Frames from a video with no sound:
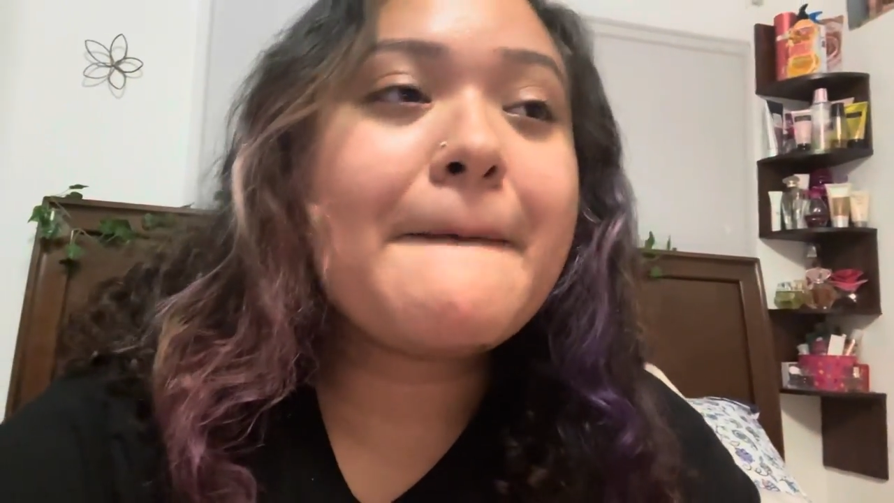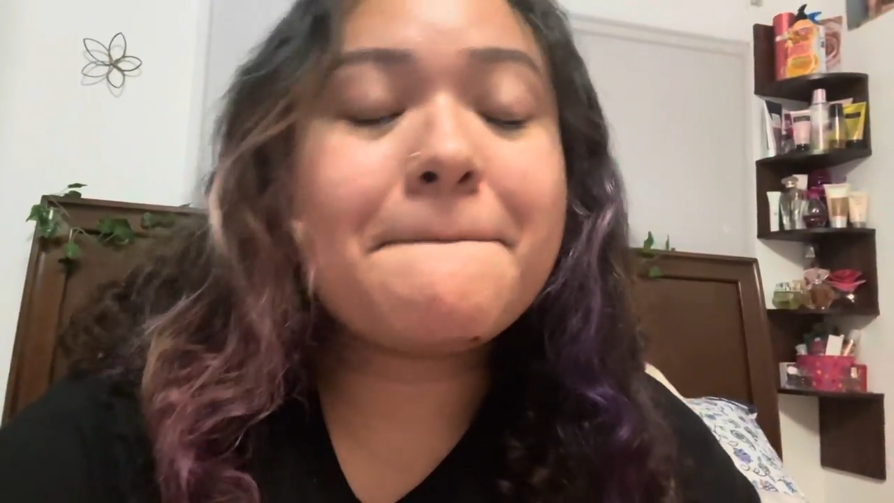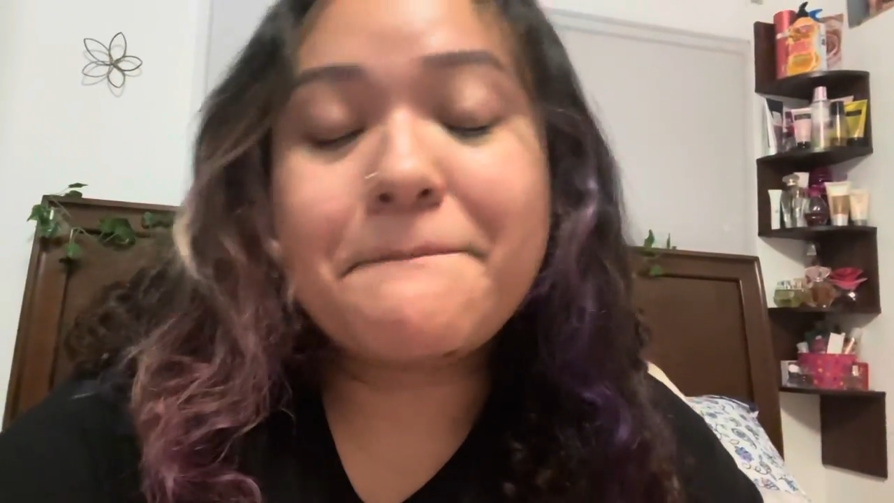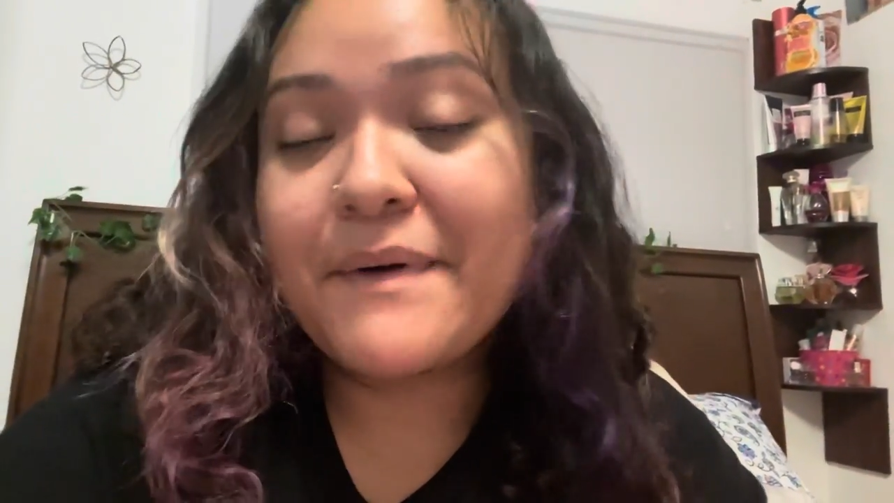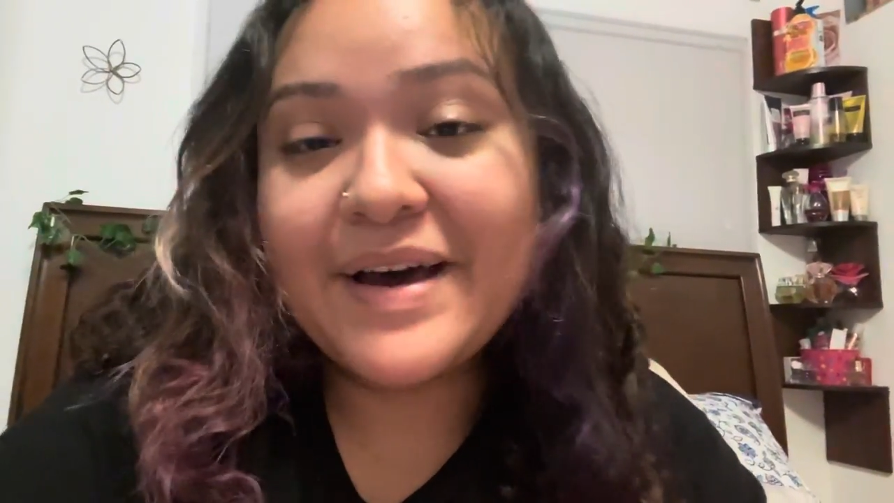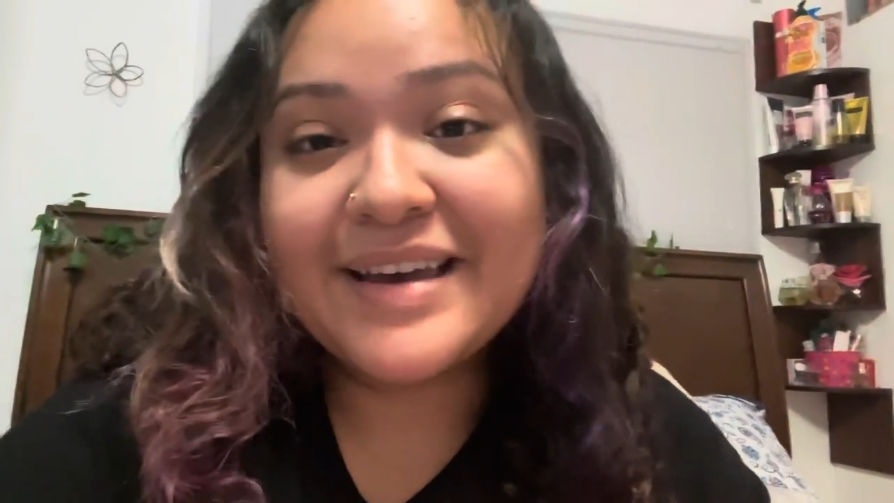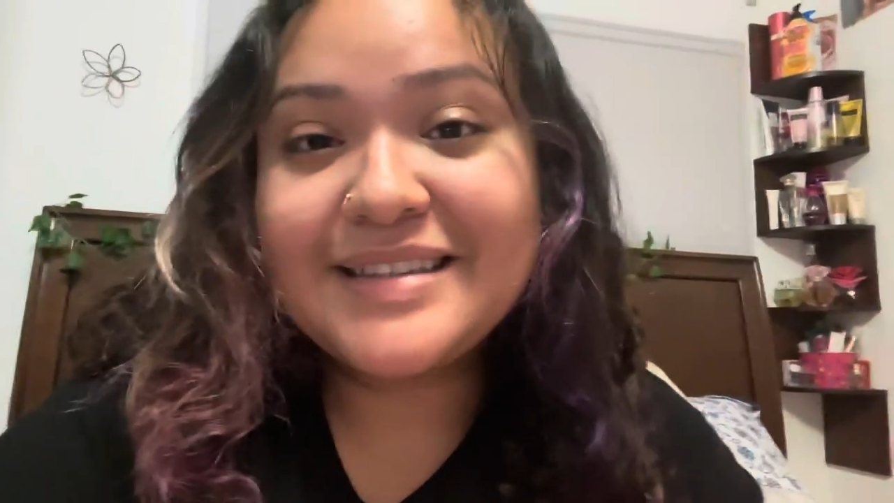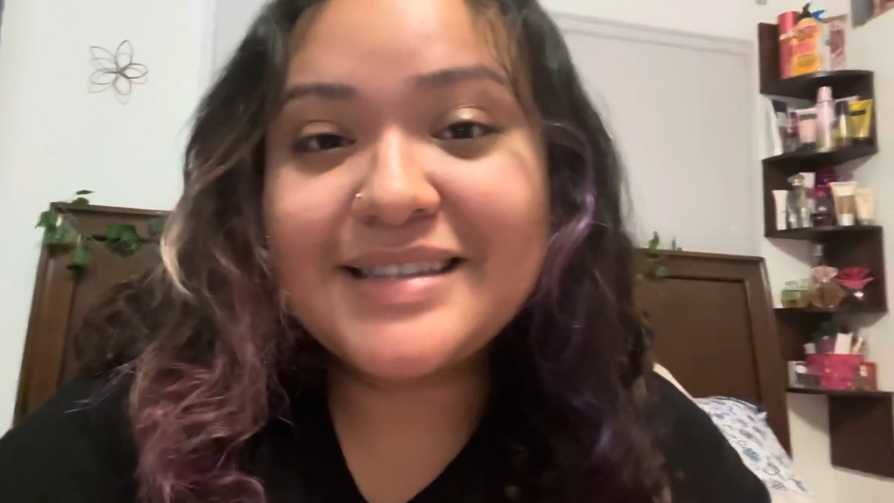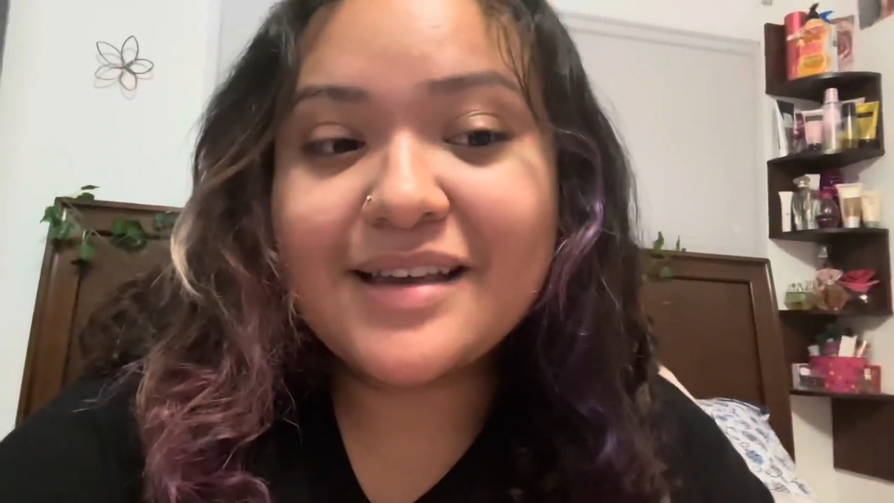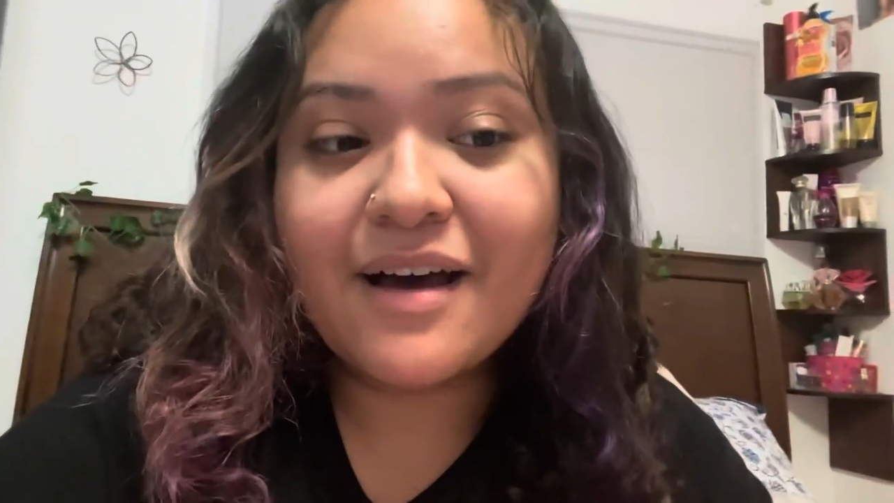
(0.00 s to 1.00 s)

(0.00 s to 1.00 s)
But